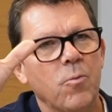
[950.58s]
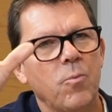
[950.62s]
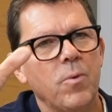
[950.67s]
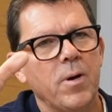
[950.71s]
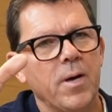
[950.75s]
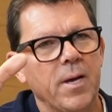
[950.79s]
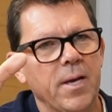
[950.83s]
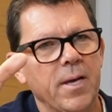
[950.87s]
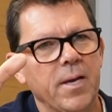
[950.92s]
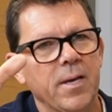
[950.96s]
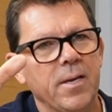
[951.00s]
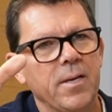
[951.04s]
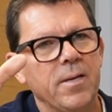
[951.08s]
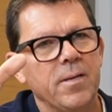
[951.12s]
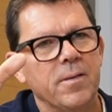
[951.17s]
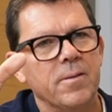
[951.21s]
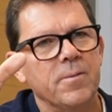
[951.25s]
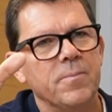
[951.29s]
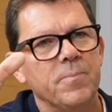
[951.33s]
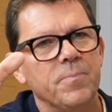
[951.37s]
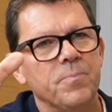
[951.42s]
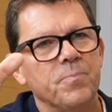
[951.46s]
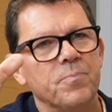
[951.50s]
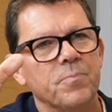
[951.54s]
in a way
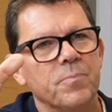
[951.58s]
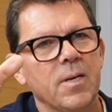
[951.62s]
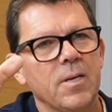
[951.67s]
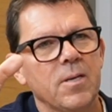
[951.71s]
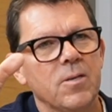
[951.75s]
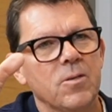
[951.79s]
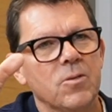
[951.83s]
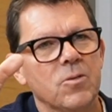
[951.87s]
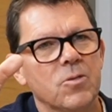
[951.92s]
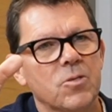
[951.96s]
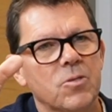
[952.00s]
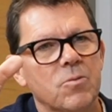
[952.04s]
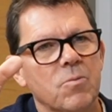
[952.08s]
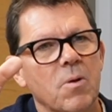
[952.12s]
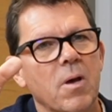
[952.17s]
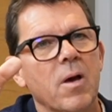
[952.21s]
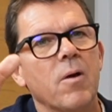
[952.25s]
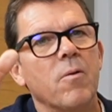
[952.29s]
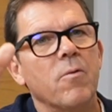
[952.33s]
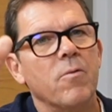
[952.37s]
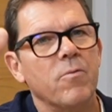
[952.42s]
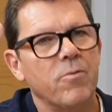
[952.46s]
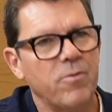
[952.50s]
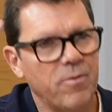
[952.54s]
is
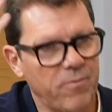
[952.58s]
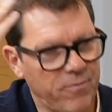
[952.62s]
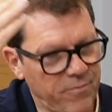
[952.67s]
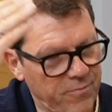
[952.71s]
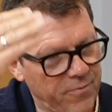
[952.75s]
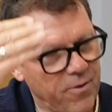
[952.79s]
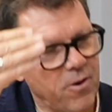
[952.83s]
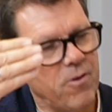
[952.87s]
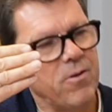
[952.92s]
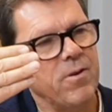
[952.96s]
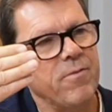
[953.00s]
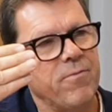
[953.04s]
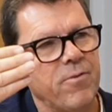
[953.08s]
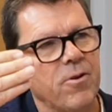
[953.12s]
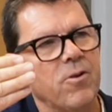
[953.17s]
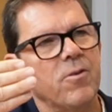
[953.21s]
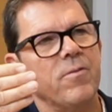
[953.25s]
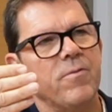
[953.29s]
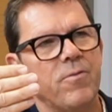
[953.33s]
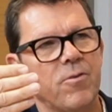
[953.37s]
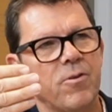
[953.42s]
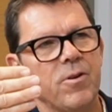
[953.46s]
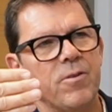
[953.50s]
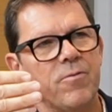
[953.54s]
the very,
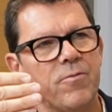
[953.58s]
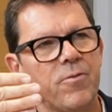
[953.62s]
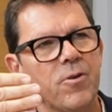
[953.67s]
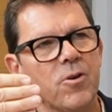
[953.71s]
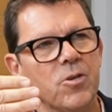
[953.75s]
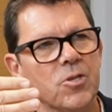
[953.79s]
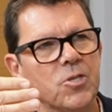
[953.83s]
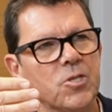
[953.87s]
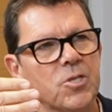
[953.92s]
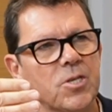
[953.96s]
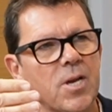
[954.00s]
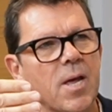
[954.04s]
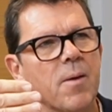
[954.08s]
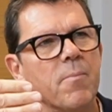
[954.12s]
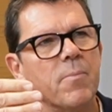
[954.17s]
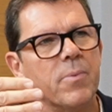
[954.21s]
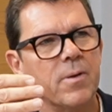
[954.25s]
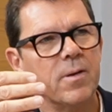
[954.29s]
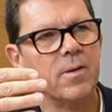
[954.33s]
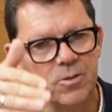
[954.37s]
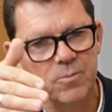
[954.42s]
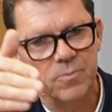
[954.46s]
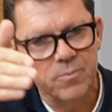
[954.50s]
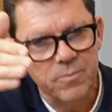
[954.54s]
very, very first
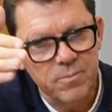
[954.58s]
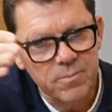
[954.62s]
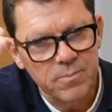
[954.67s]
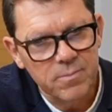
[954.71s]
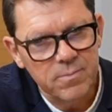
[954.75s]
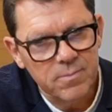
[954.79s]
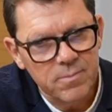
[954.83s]
step to